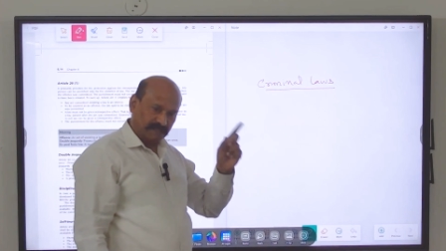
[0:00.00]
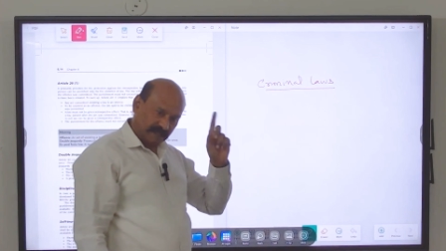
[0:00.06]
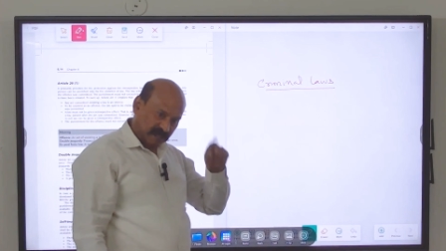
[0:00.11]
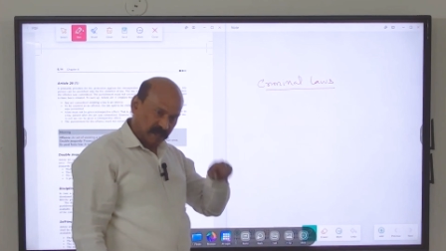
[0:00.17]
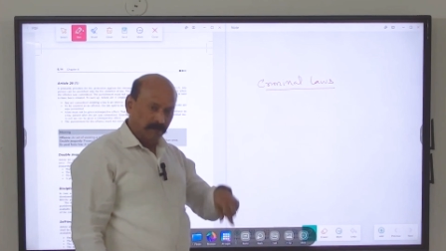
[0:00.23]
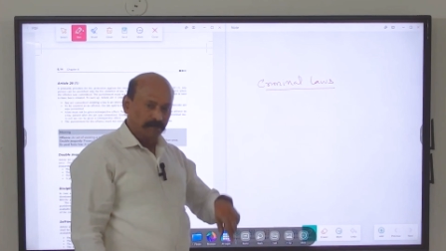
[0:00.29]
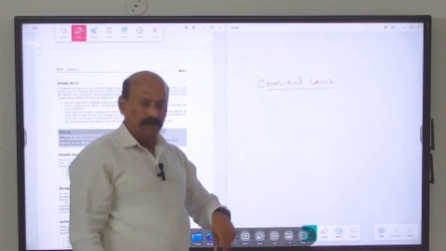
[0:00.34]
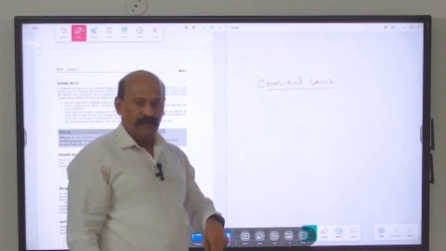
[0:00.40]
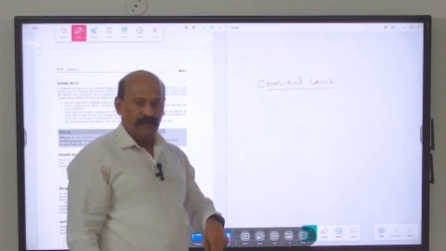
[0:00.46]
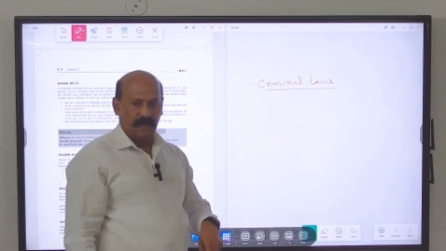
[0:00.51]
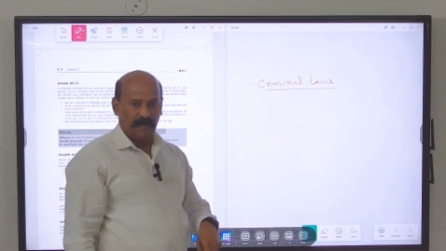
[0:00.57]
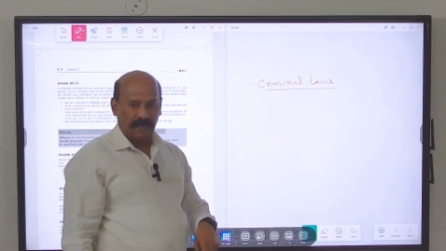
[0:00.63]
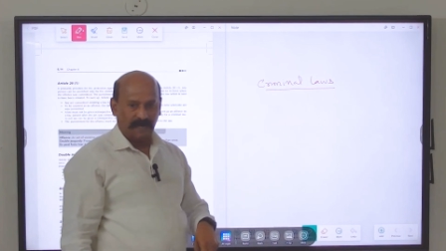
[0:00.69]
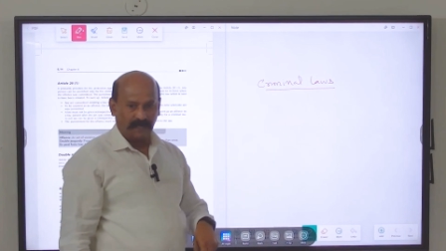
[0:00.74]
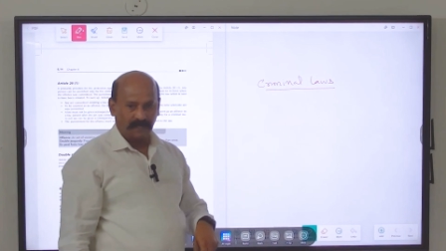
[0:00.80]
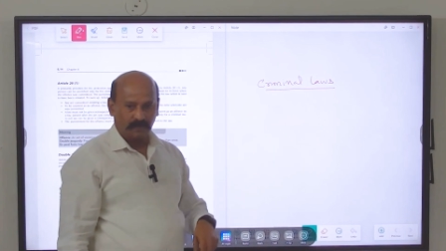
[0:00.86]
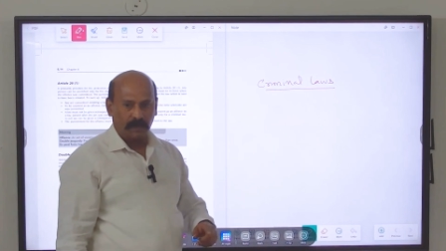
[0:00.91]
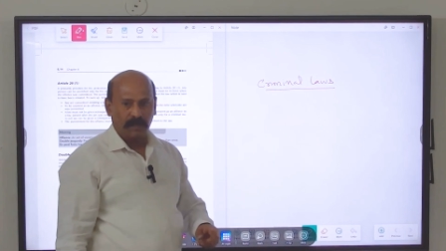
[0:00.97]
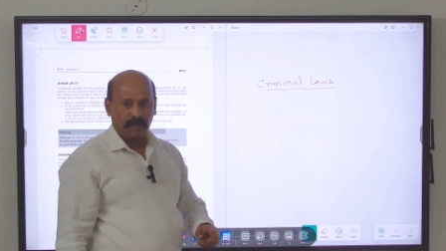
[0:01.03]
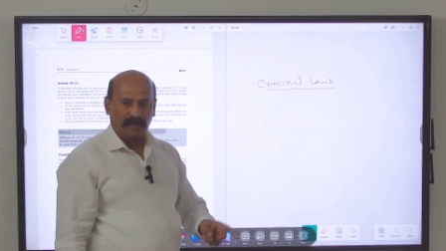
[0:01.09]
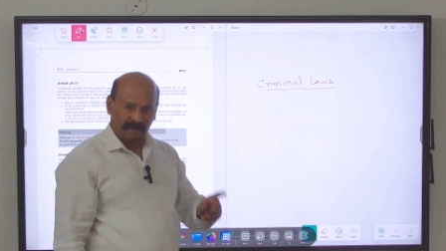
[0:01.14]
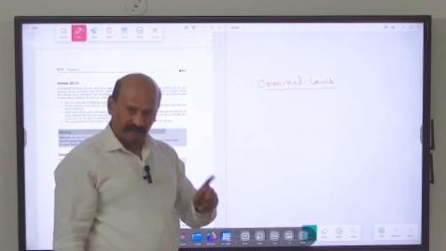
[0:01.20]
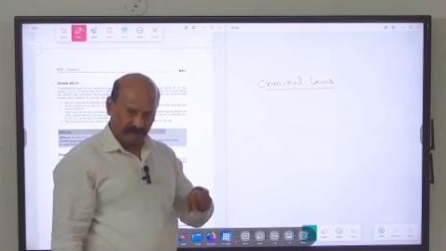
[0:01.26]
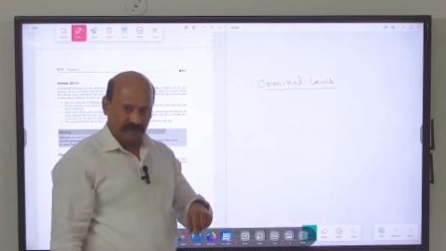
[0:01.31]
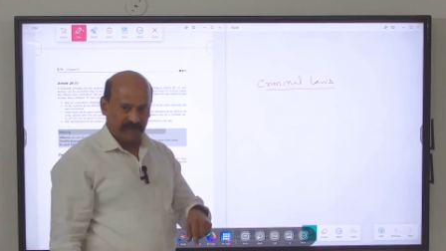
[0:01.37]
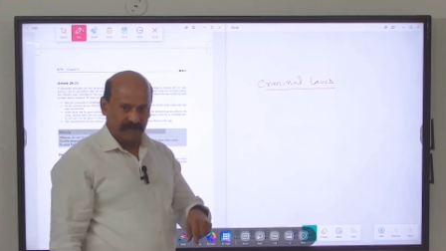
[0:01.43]
as a criminal act
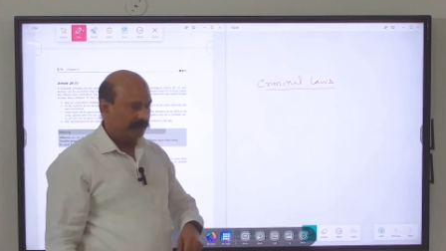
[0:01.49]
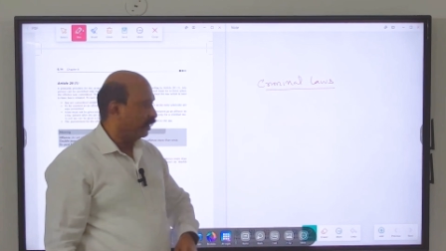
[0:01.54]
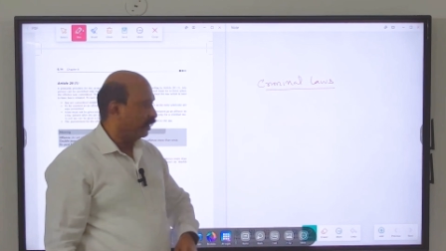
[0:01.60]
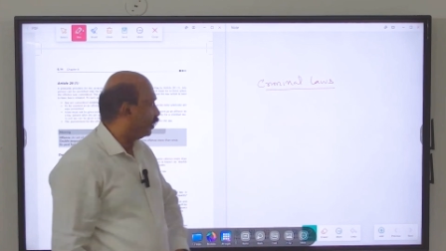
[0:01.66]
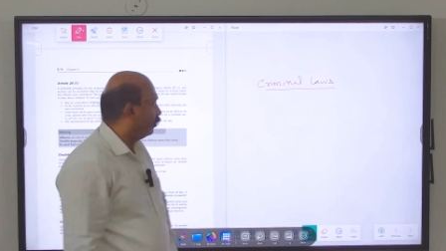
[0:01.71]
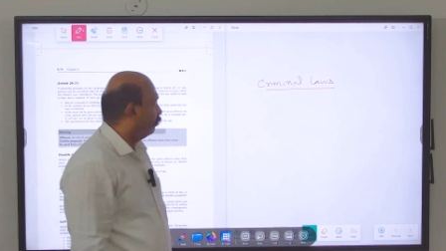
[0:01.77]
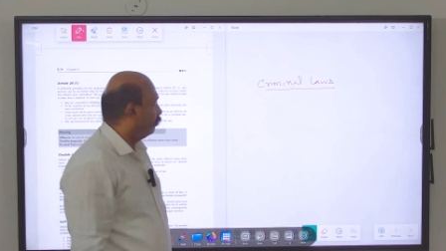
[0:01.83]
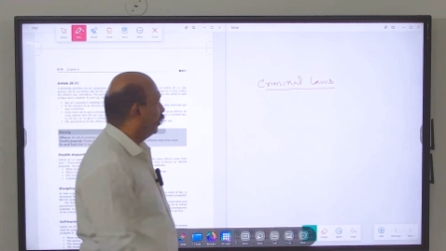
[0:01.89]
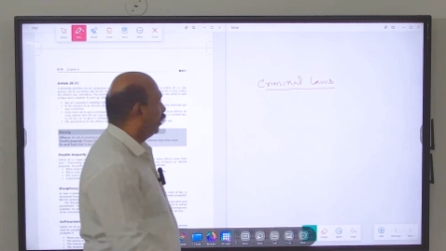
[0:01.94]
or an offense. A